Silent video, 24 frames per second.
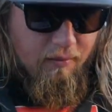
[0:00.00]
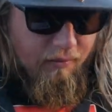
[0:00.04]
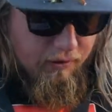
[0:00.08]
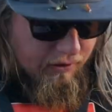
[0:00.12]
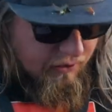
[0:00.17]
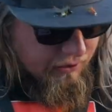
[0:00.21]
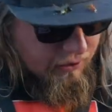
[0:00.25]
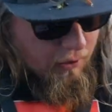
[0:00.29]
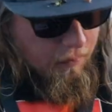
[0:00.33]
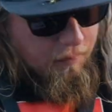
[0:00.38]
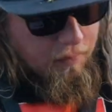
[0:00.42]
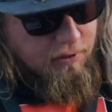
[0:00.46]
We're
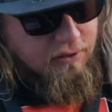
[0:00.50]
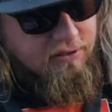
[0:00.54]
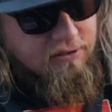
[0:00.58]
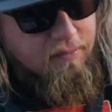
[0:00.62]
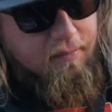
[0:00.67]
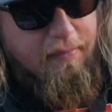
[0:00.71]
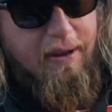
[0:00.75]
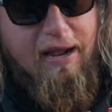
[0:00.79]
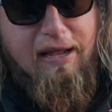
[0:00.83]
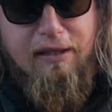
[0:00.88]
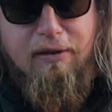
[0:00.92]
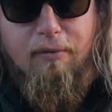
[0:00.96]
gonna go put
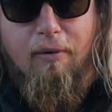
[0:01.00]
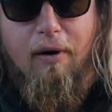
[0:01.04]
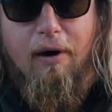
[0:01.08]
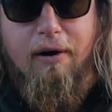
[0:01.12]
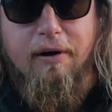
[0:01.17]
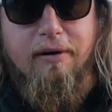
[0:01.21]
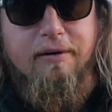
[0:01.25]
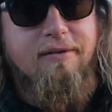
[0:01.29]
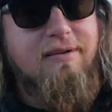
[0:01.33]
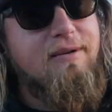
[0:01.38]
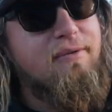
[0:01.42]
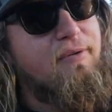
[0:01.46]
some bait in the
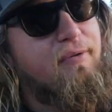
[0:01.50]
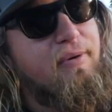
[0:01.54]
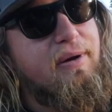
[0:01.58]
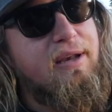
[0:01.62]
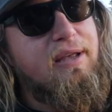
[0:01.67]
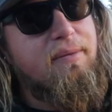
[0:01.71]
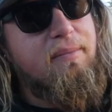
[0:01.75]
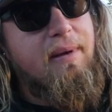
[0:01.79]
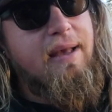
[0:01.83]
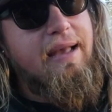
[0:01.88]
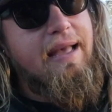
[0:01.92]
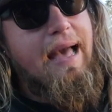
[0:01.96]
water and see what we
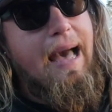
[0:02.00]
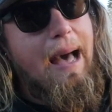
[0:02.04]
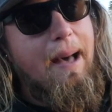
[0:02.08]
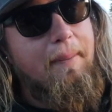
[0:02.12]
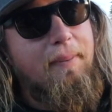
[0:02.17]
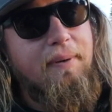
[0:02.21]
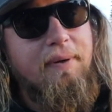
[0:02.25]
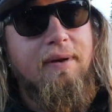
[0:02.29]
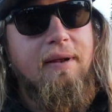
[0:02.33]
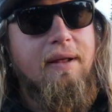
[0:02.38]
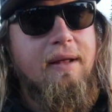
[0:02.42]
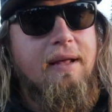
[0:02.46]
can make
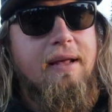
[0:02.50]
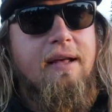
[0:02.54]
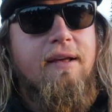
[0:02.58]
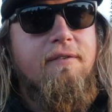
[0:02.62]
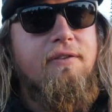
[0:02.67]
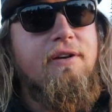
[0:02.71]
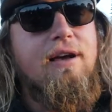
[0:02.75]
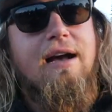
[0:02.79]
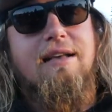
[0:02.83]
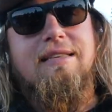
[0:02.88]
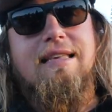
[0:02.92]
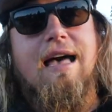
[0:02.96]
happen. If
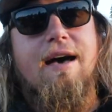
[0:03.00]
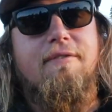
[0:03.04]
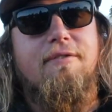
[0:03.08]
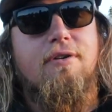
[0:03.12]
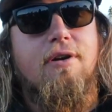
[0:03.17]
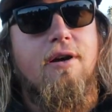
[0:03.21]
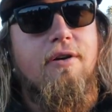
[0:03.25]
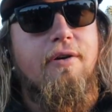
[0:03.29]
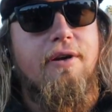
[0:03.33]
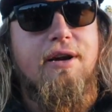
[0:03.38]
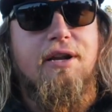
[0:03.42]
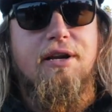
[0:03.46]
you guys haven't
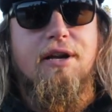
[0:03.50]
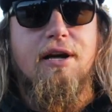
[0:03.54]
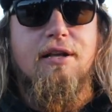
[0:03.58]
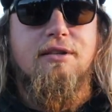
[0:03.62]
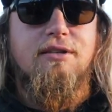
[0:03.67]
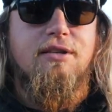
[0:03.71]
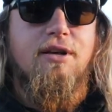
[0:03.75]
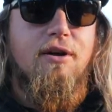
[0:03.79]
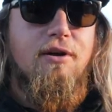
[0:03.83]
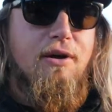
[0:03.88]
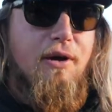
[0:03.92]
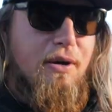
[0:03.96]
already done
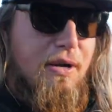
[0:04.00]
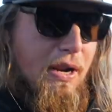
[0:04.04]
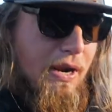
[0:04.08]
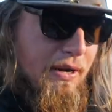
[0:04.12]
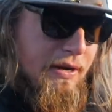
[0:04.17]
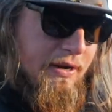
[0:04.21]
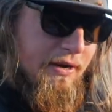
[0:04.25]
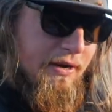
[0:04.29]
so, go down